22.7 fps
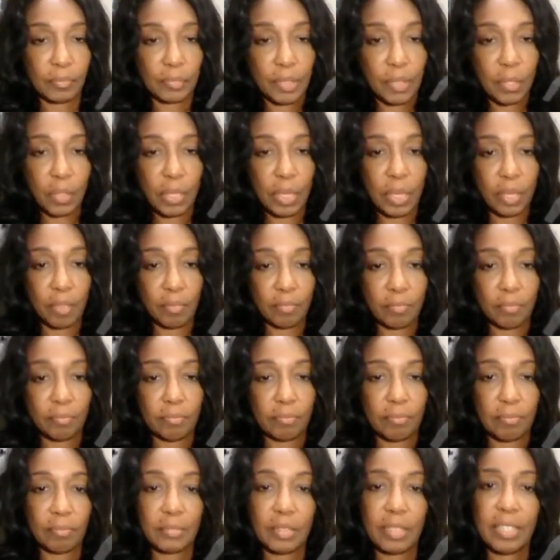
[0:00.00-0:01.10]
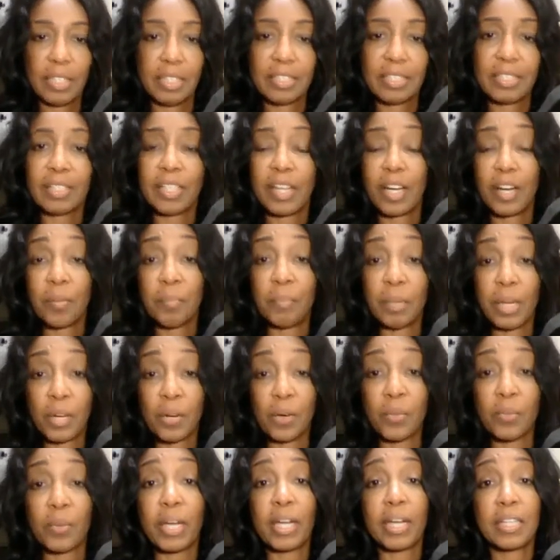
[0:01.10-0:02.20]
Okay. Isn't that a
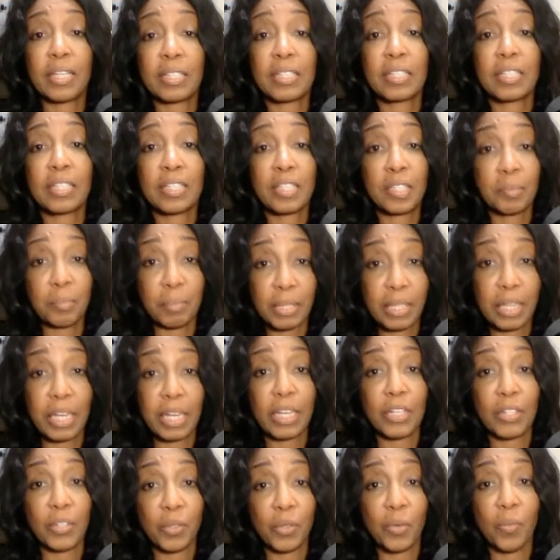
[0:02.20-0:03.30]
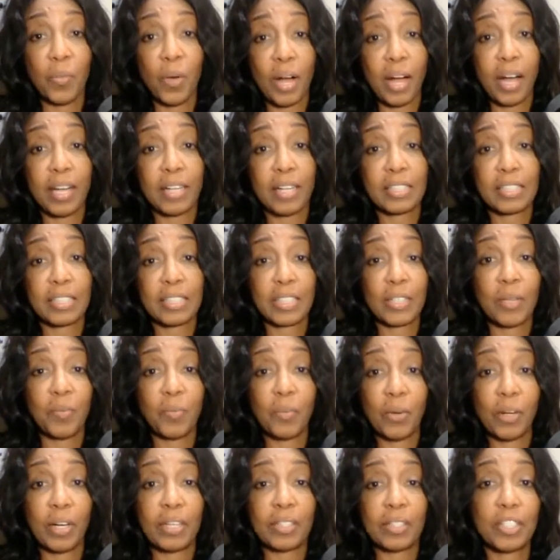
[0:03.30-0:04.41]
better way to display your wine to
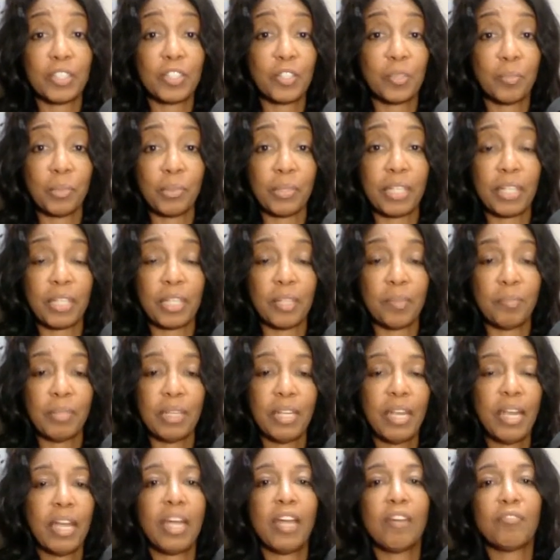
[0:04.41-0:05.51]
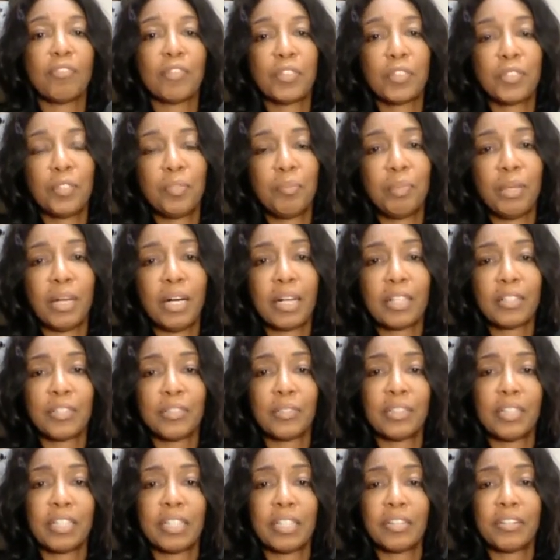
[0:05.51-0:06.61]
someone that you're bringing them? And for $2, you
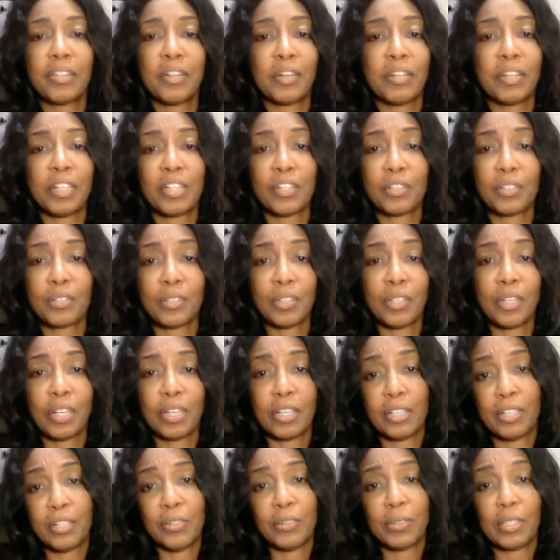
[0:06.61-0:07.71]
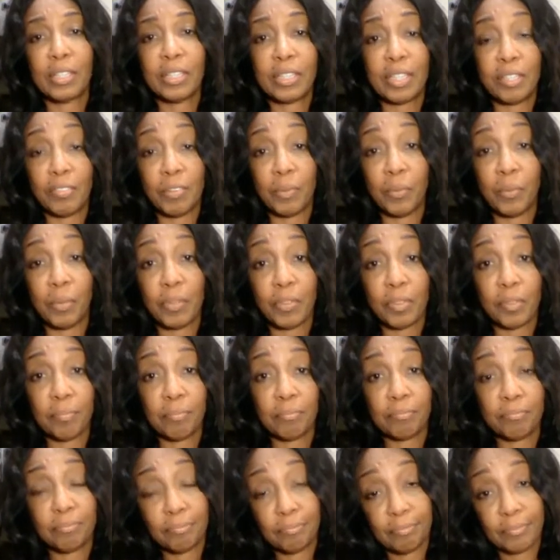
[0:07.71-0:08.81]
can get their initial on it and you can leave it with them.
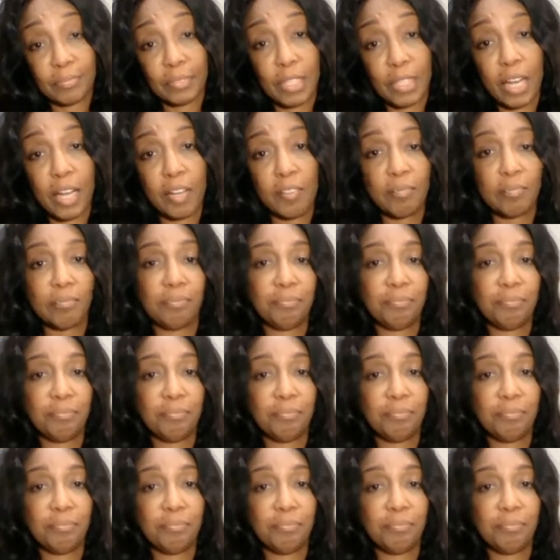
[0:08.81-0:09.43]
Okay.